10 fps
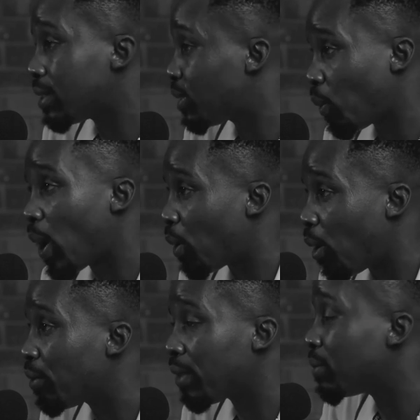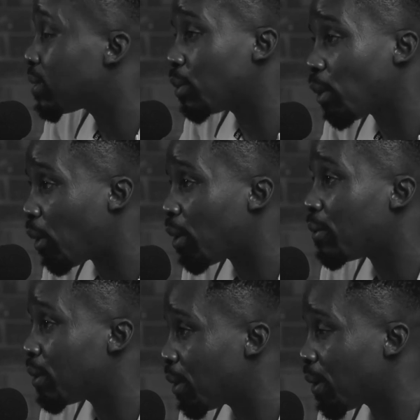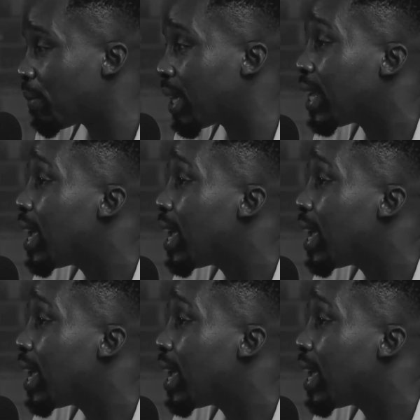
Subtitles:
This is one of them. It's not all of them. You know what I mean?